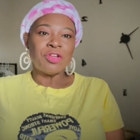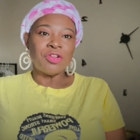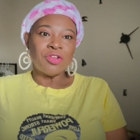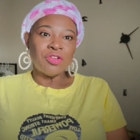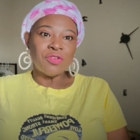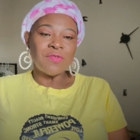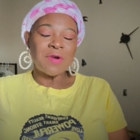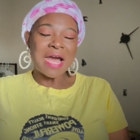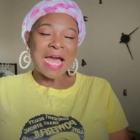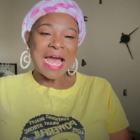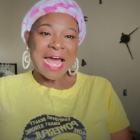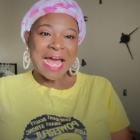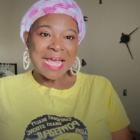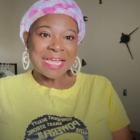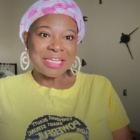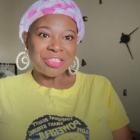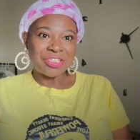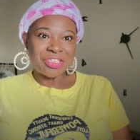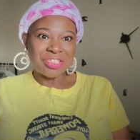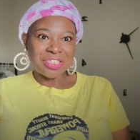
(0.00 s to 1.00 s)
new
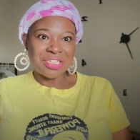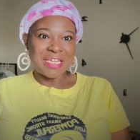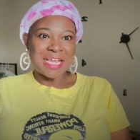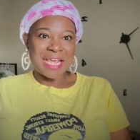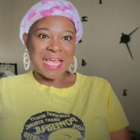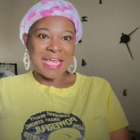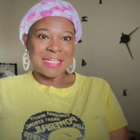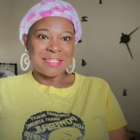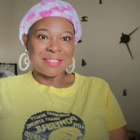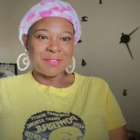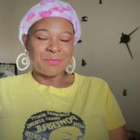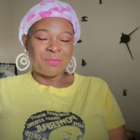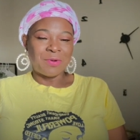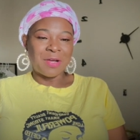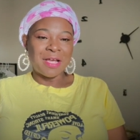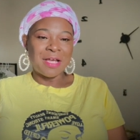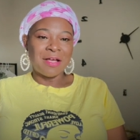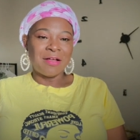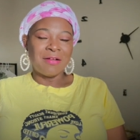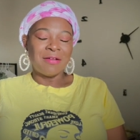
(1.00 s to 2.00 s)
I G as
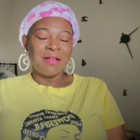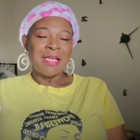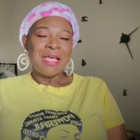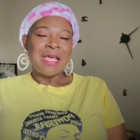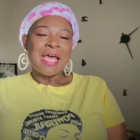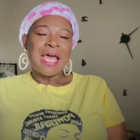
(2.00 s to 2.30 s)
well.